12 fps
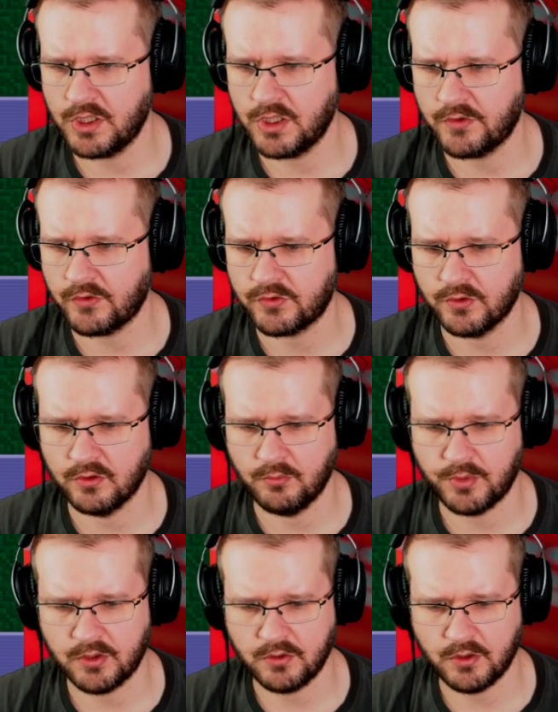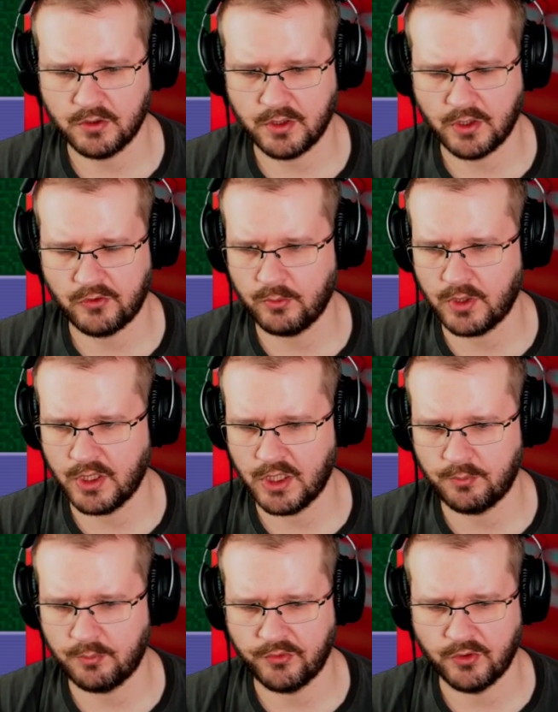has a strong putt, that's why I
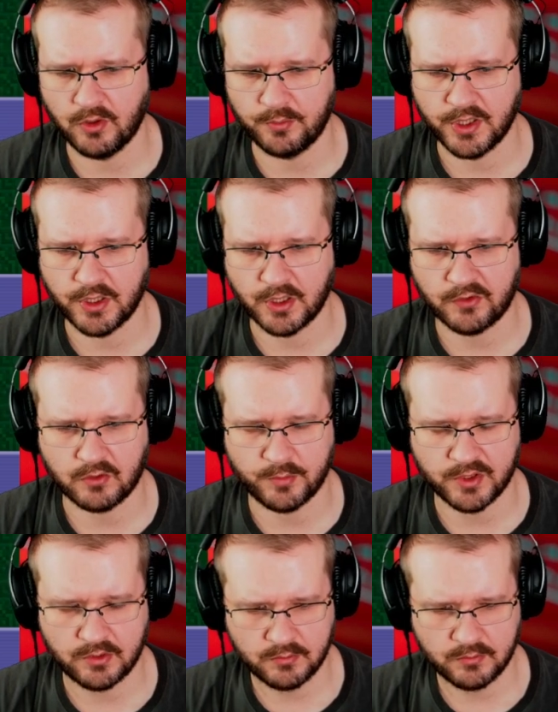prefer playing as Robert.